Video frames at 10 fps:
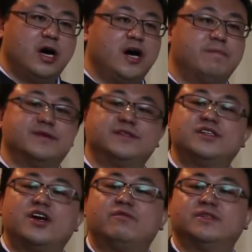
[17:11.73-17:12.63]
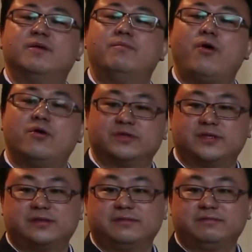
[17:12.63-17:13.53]
observe the
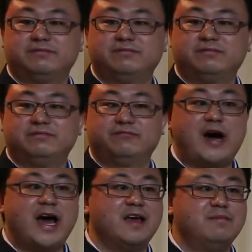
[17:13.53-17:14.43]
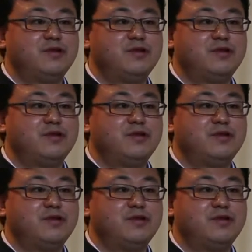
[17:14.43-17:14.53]
months. Why?